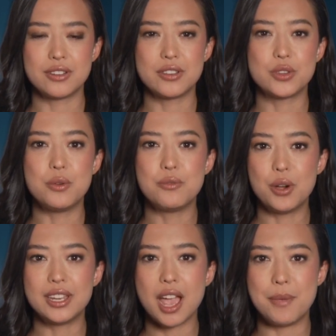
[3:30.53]
to
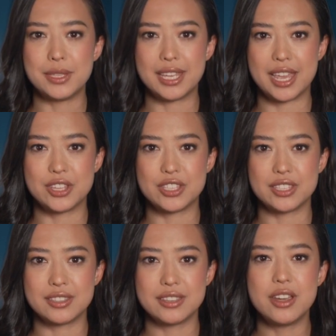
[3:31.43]
avoid
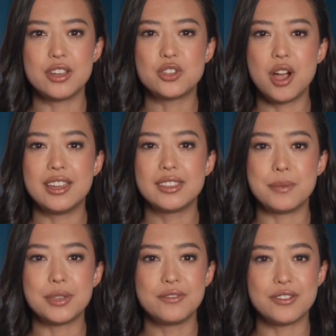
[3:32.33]
complications, try to
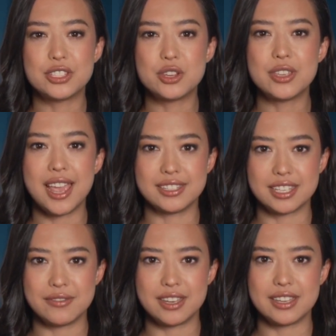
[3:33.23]
limit physical
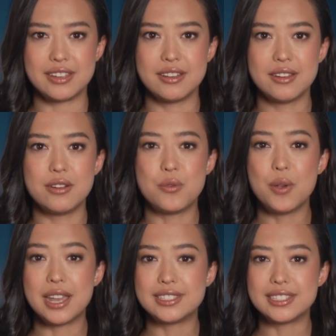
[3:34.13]
activity,
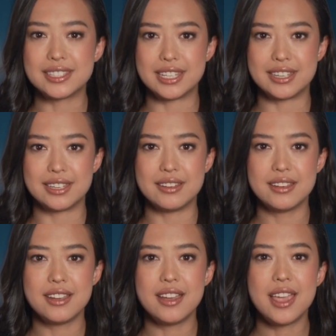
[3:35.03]
rest as needed,
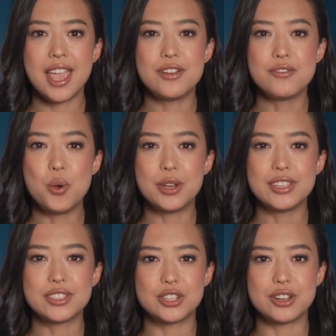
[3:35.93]
and avoid
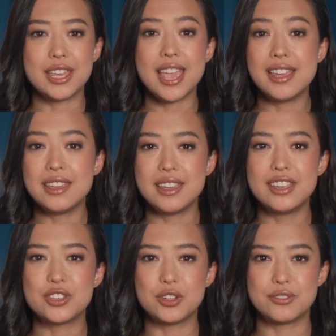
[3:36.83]
inserting anything
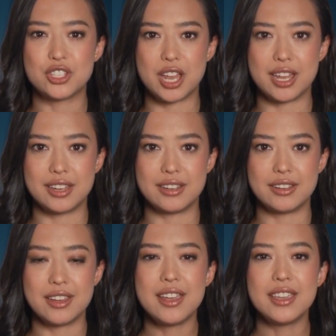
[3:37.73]
into your vagina,
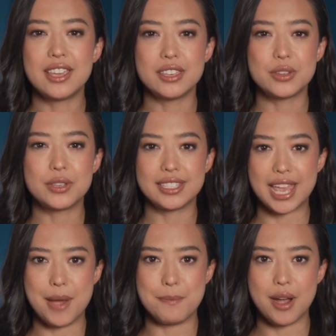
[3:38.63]
including
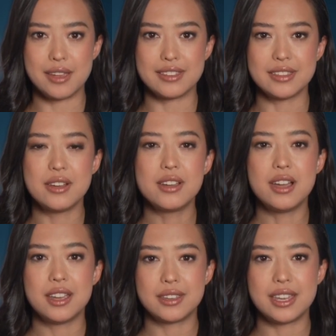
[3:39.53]
tampons,
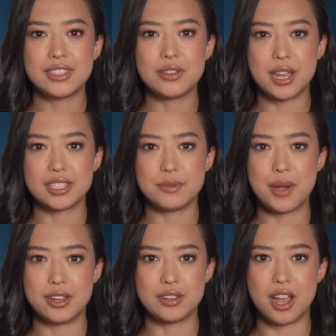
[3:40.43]
unless directed
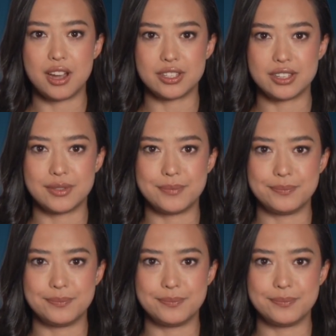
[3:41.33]
by your doctor.